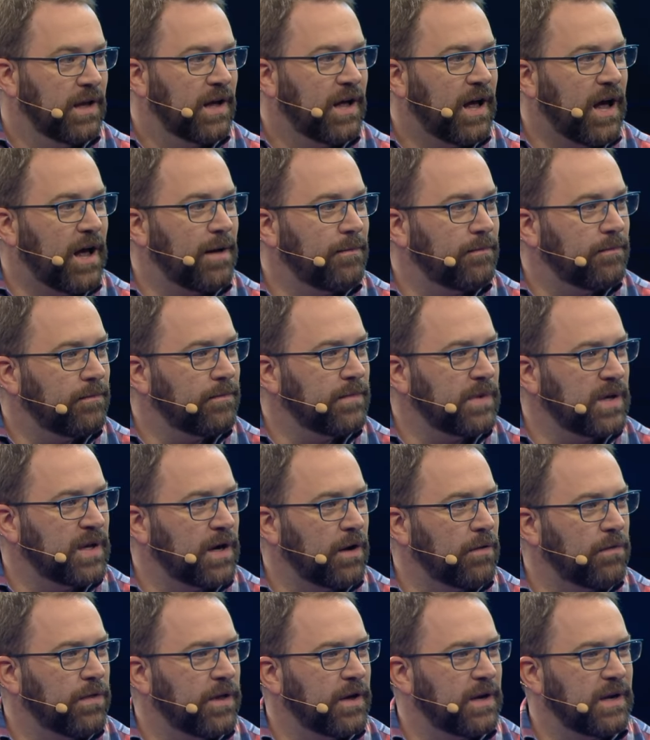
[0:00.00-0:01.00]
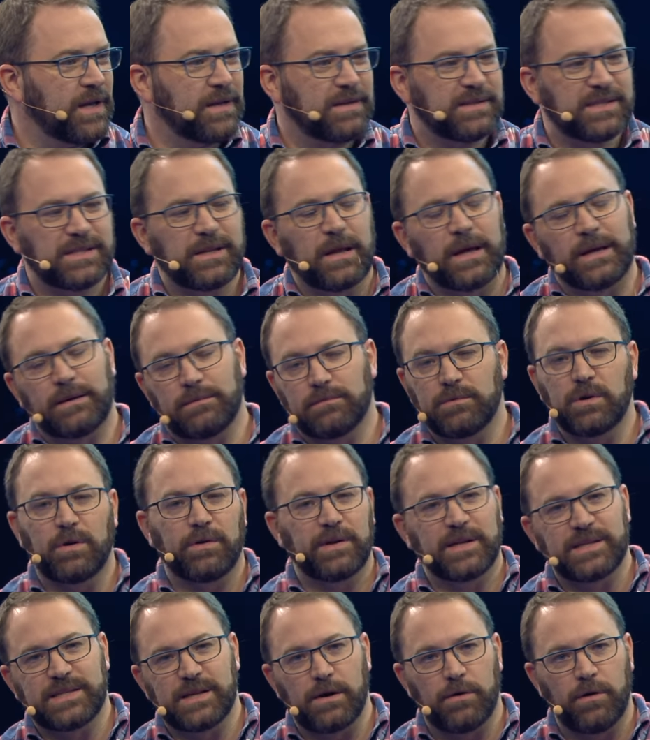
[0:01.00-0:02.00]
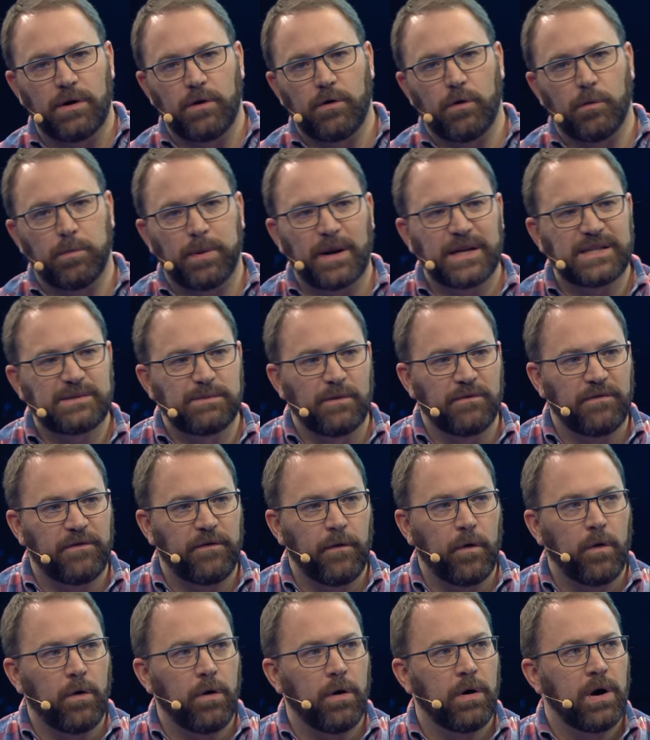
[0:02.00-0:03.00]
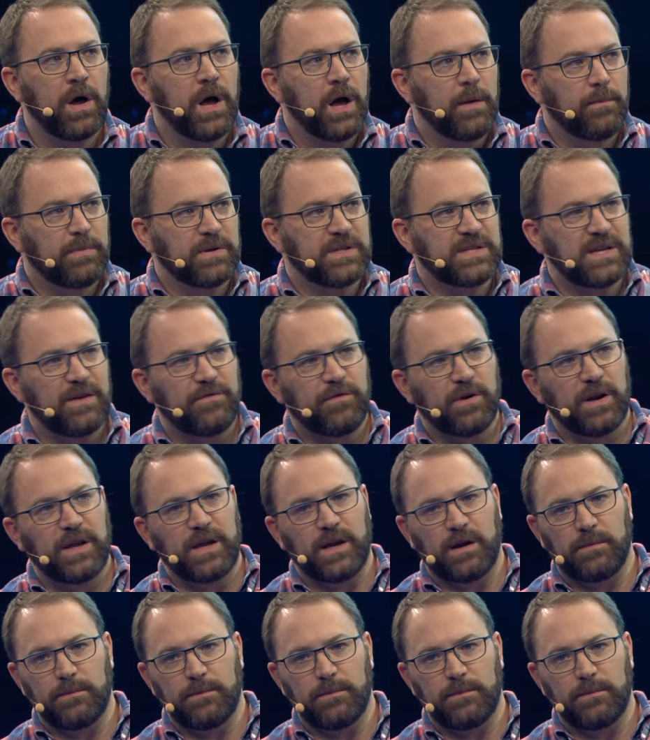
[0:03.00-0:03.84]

Um, you know, that it's like not necessarily a replacement for, but definitely an